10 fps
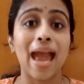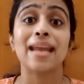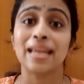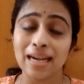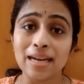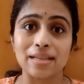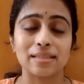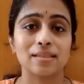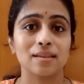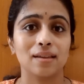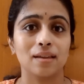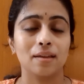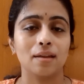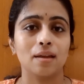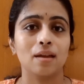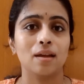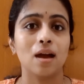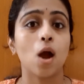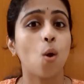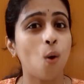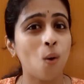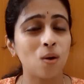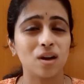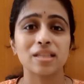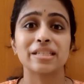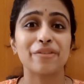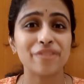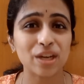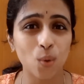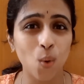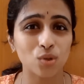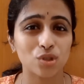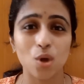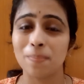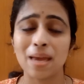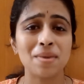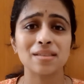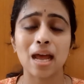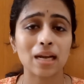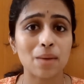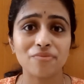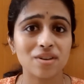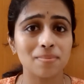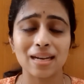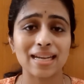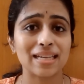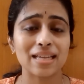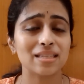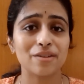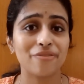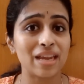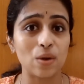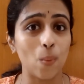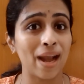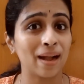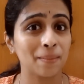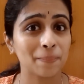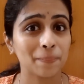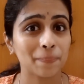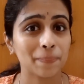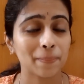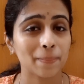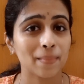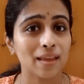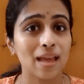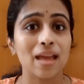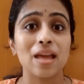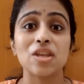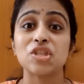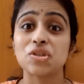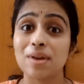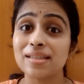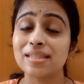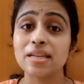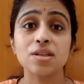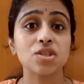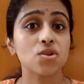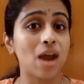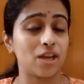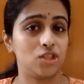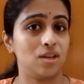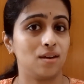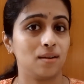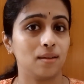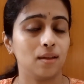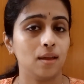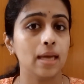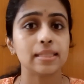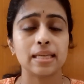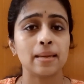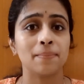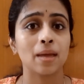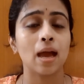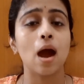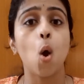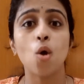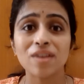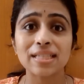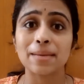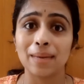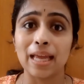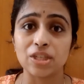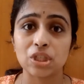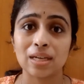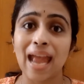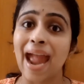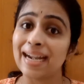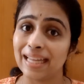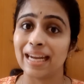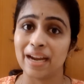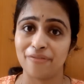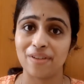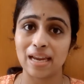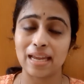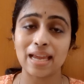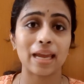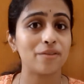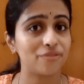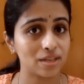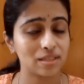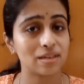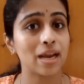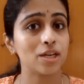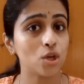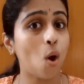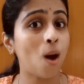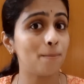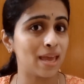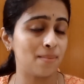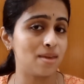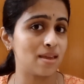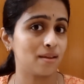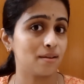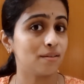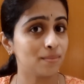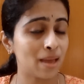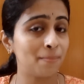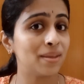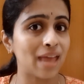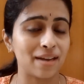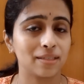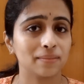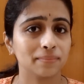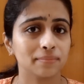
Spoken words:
an illness, a cold or stuffy nose, your baby is uncomfortable and doesn't feed well, stress and distraction. See, overstimulation and delayed feeding can frustrate your baby. Remember that.